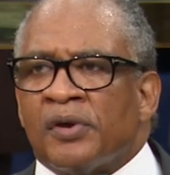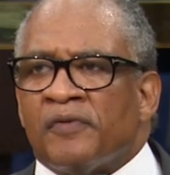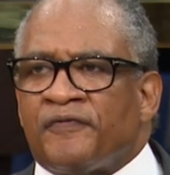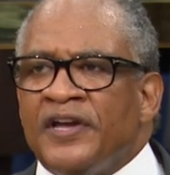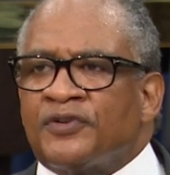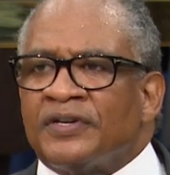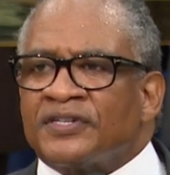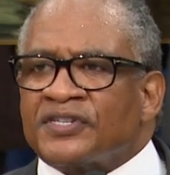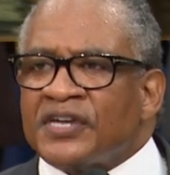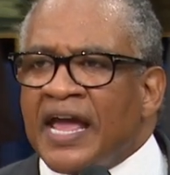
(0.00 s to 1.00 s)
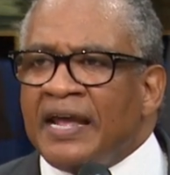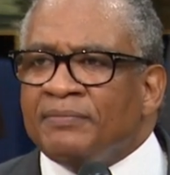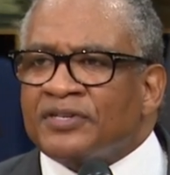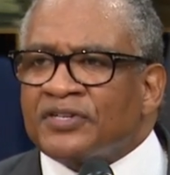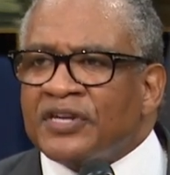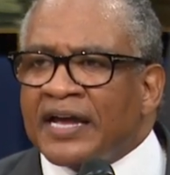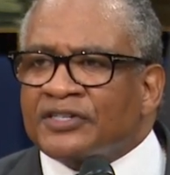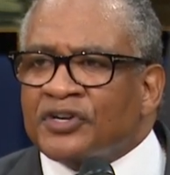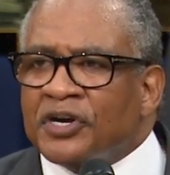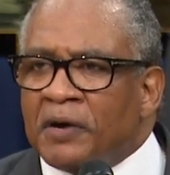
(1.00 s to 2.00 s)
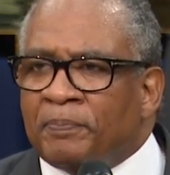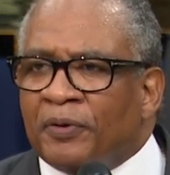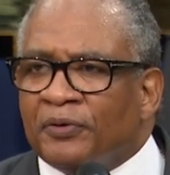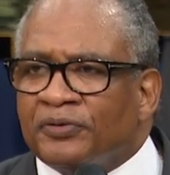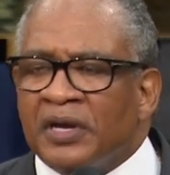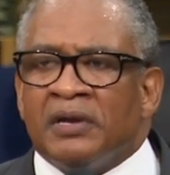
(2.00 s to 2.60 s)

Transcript: featuring same-sex couples,